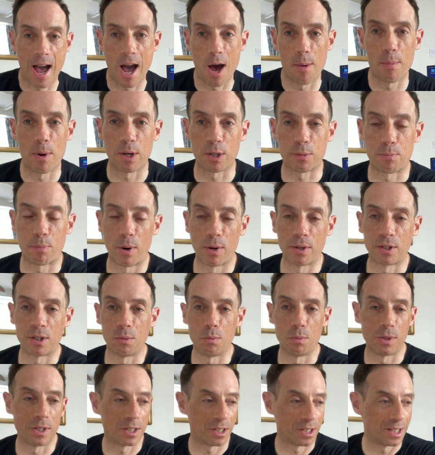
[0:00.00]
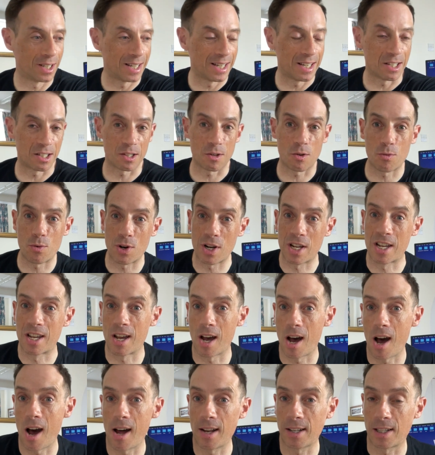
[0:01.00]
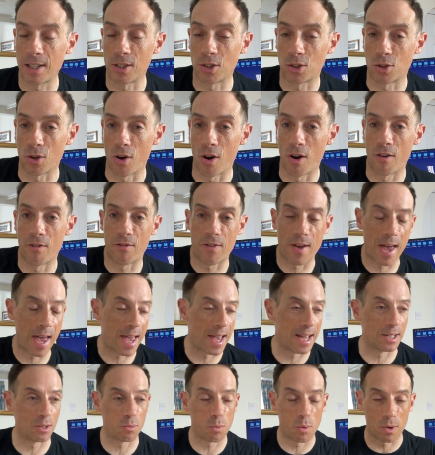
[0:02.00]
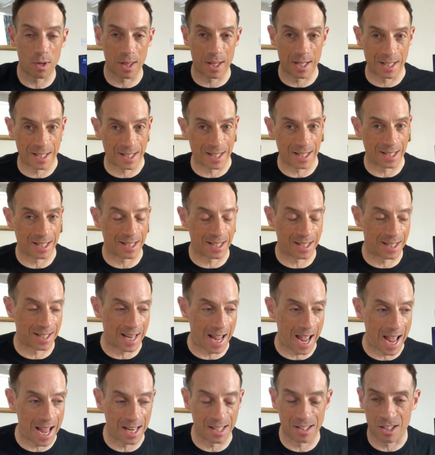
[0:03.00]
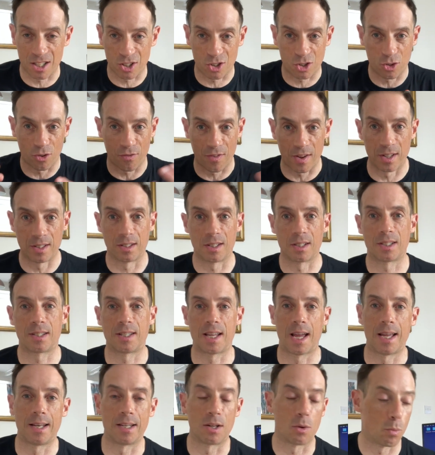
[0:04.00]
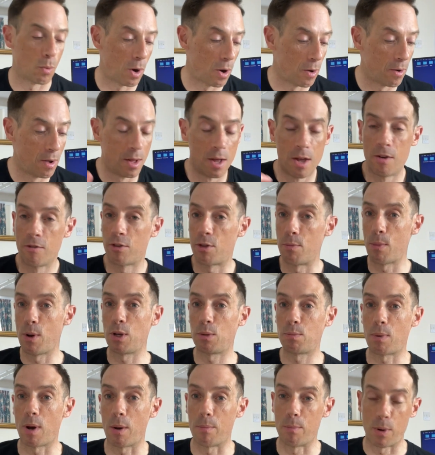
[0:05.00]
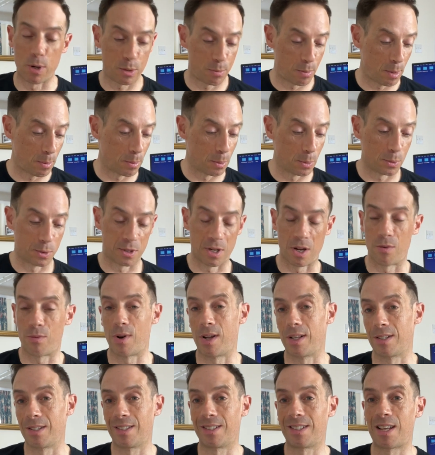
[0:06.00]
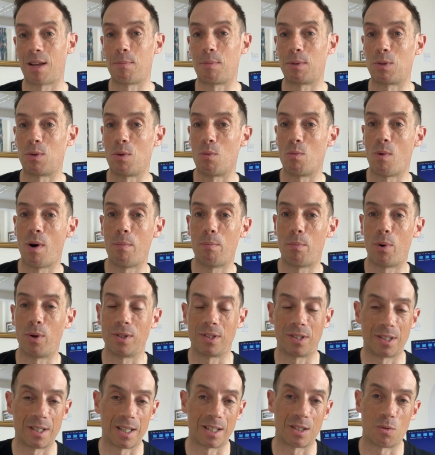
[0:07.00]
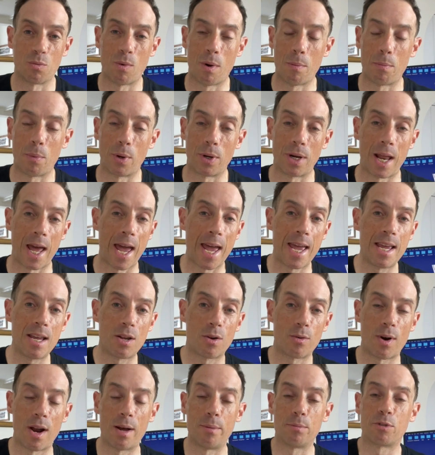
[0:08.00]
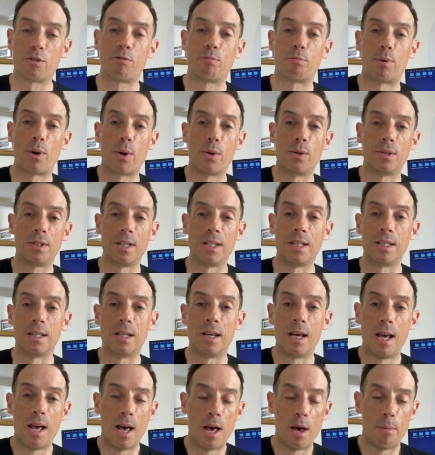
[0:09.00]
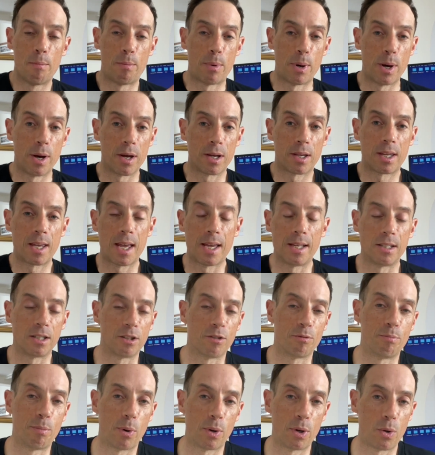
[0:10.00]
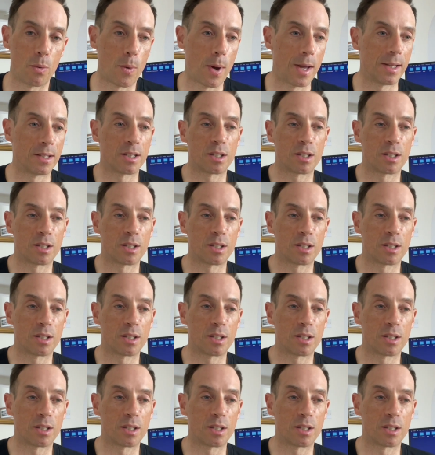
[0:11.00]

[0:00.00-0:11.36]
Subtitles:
how much protein we should eat regardless of age. What is the standard sort of understanding? Well, for the most part, most people will turn around and say between 1.6 and 1.8 grams of protein per kg of body weight,